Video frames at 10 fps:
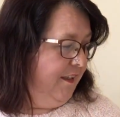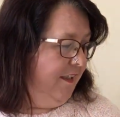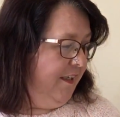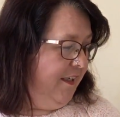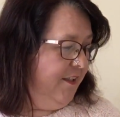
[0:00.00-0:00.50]

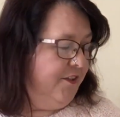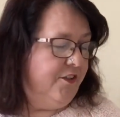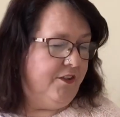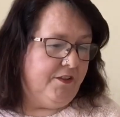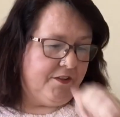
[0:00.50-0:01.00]
It's
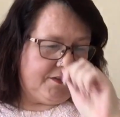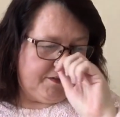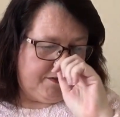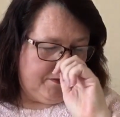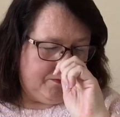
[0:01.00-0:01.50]
just,
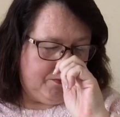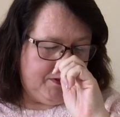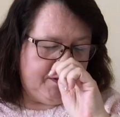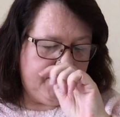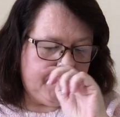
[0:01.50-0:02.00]
with
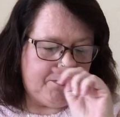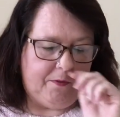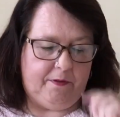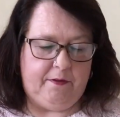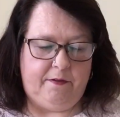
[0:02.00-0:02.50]
this
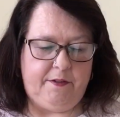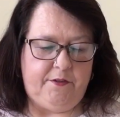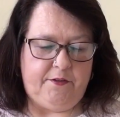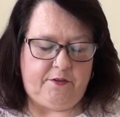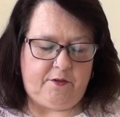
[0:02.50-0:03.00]
one, I
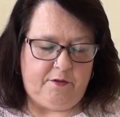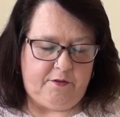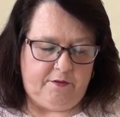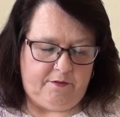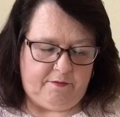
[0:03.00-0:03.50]
just couldn't,